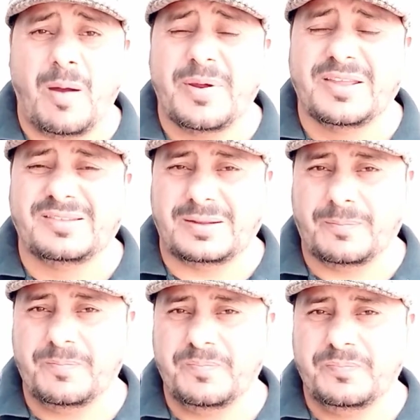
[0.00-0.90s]

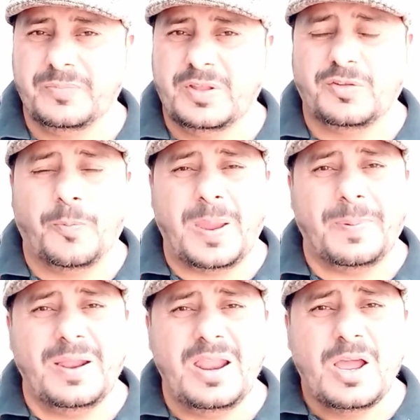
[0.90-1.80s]
amazing. So
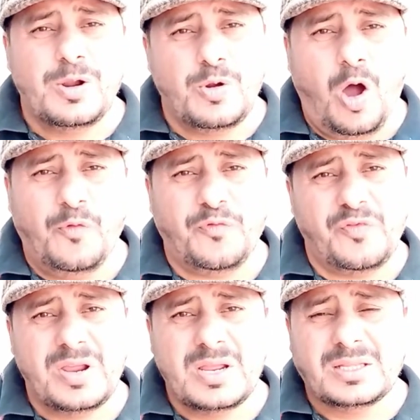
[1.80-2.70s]
people
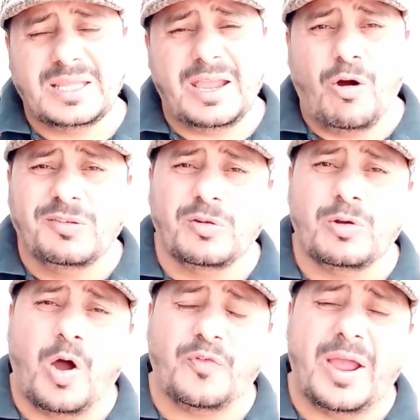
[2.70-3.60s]
laugh, they also
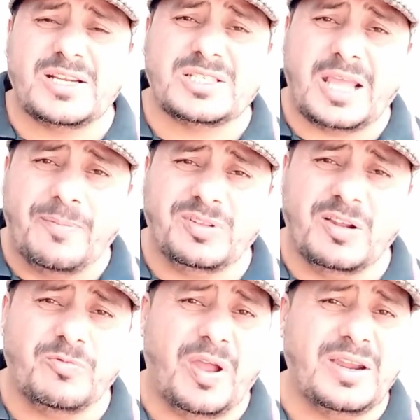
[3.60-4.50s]
laugh at
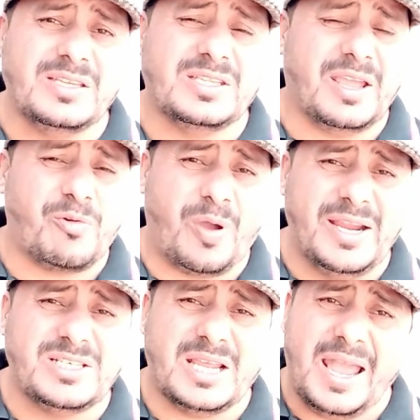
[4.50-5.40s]
themselves when they
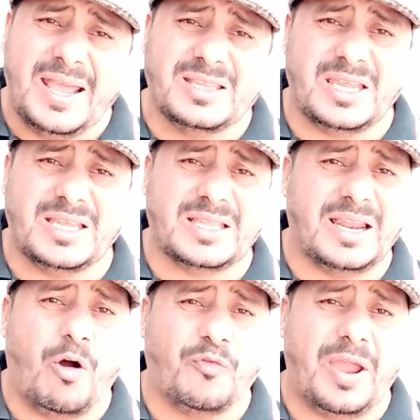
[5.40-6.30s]
write anything, they
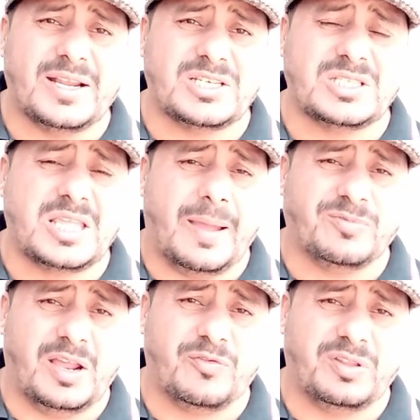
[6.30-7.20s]
laugh at
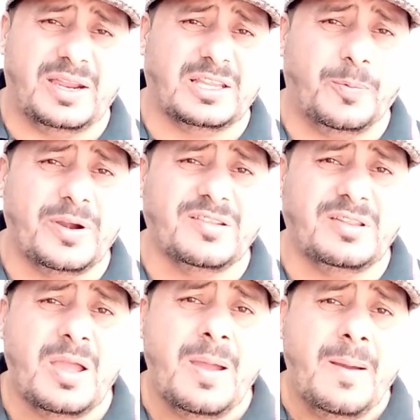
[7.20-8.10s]
themselves. Another point
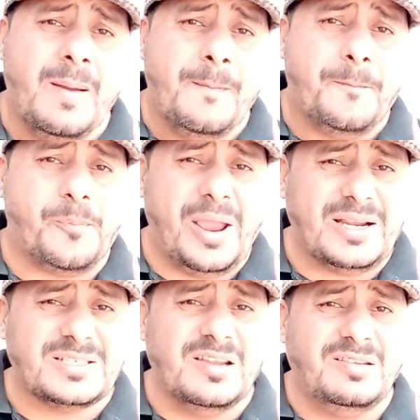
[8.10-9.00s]
is,
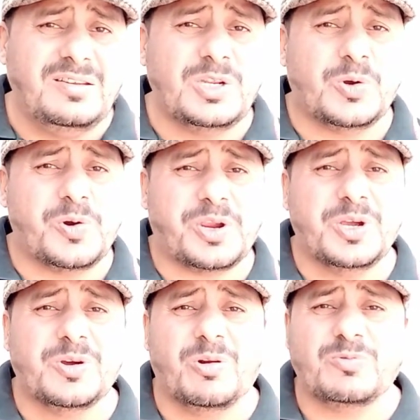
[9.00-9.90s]
practice your
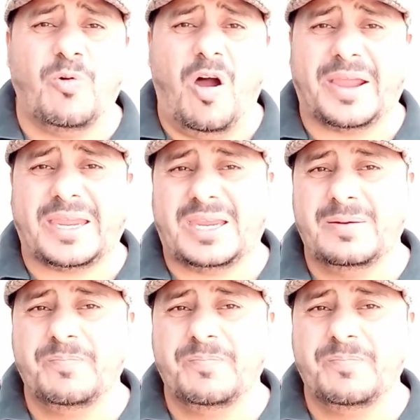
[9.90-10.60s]
cool walk.